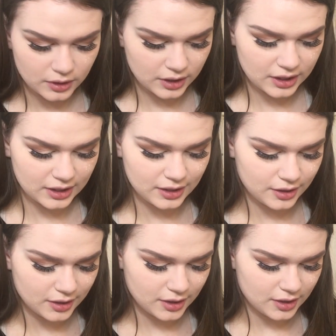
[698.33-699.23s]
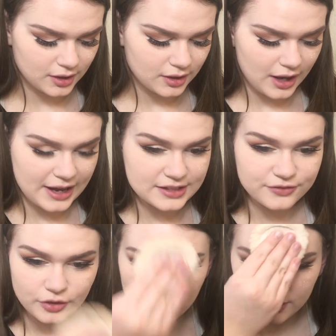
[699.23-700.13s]
Again, as
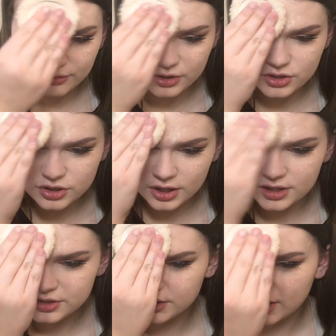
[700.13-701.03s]
full coverage as you